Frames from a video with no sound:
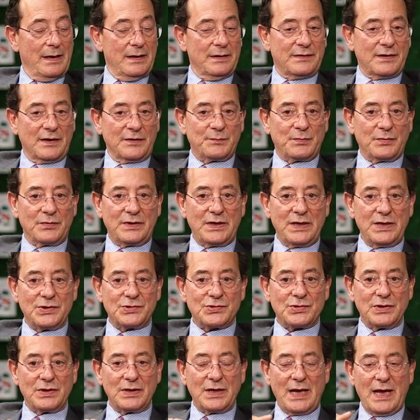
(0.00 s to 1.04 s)

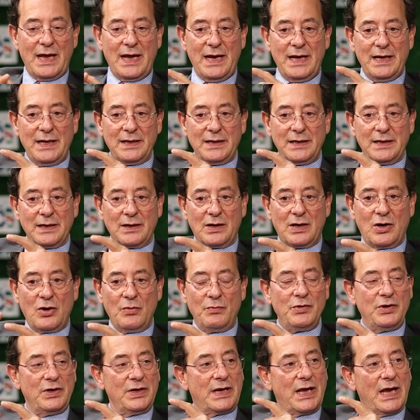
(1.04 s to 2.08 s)
Transportation and
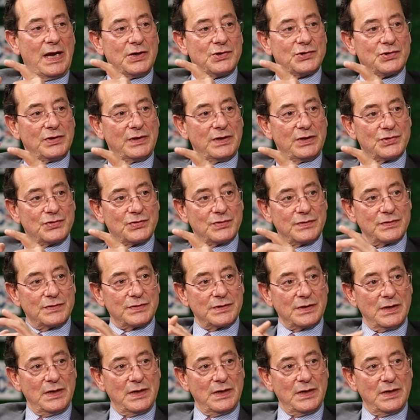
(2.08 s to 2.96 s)
communication issues.